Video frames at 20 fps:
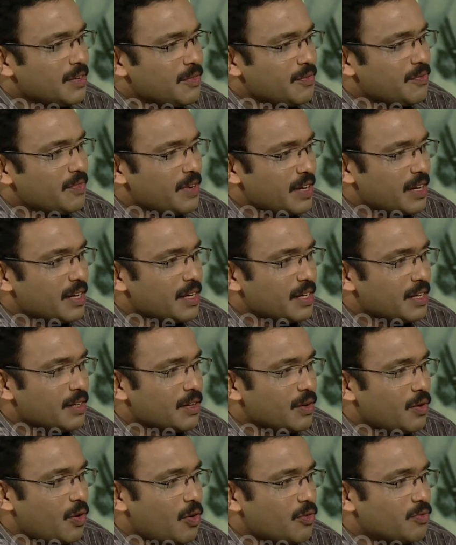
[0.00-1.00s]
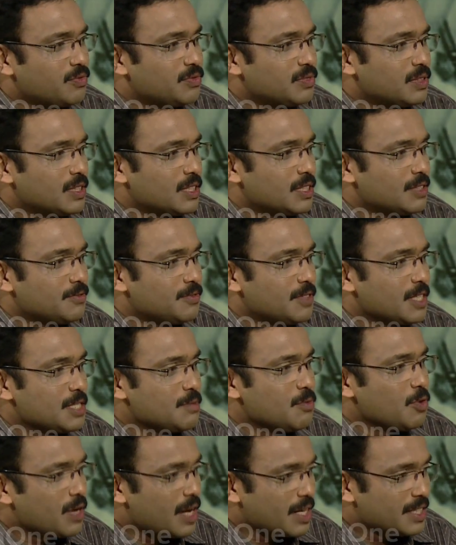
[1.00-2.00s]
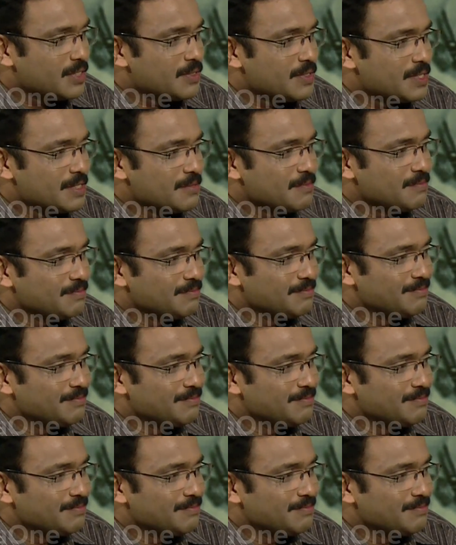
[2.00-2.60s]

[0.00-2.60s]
a way of Facebook activism?